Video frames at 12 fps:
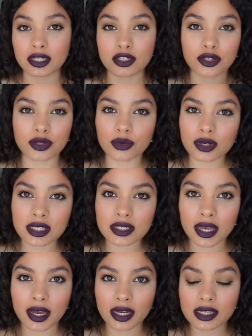it's
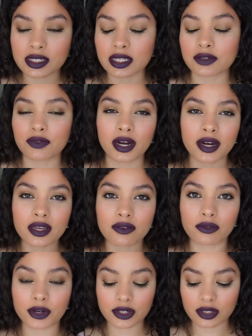unisex. It's very
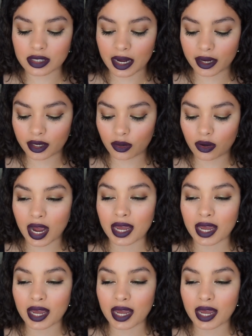versatile.